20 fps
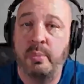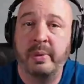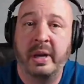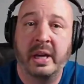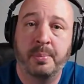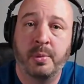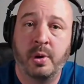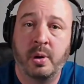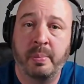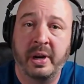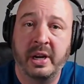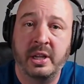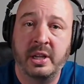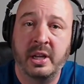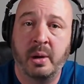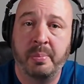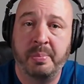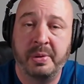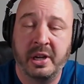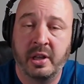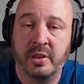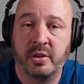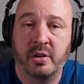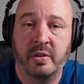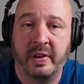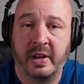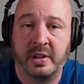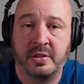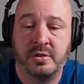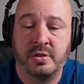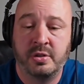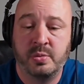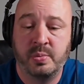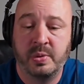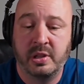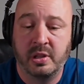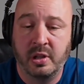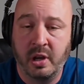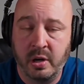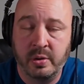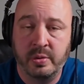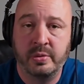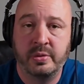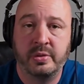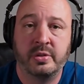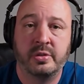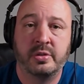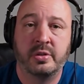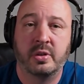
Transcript: make more money helping other investors with loans